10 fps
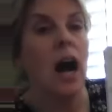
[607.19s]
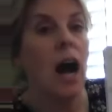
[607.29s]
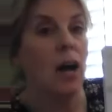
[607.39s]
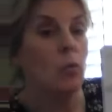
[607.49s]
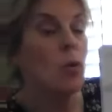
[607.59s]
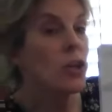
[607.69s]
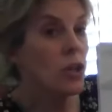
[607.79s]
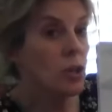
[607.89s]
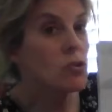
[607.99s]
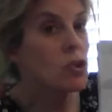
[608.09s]
I
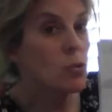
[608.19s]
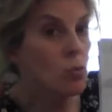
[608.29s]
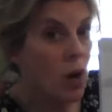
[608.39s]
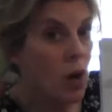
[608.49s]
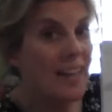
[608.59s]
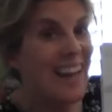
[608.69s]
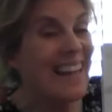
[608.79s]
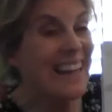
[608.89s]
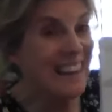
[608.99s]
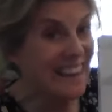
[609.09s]
want you to write
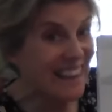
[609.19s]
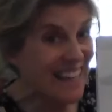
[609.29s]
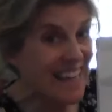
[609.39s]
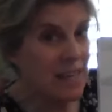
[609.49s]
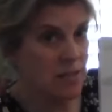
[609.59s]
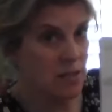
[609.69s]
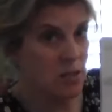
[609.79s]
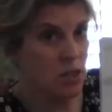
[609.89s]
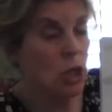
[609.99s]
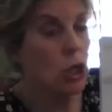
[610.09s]
at
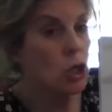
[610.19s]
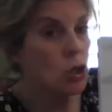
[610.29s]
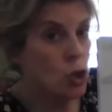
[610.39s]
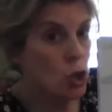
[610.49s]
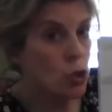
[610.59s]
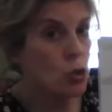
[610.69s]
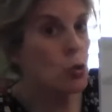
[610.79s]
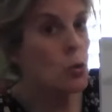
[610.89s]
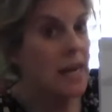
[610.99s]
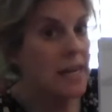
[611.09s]
least
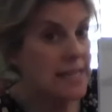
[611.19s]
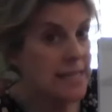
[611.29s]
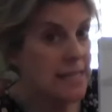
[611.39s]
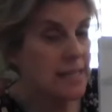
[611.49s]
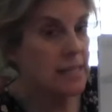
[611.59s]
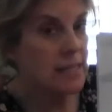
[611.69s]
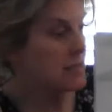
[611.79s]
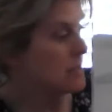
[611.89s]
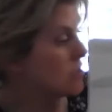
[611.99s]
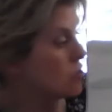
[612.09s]
2
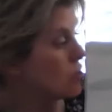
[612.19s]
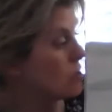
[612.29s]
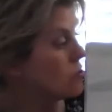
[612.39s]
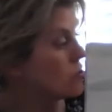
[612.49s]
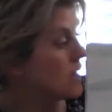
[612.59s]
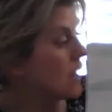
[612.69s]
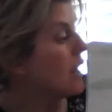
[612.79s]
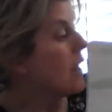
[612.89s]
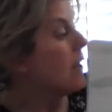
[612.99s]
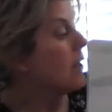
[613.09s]
sentences using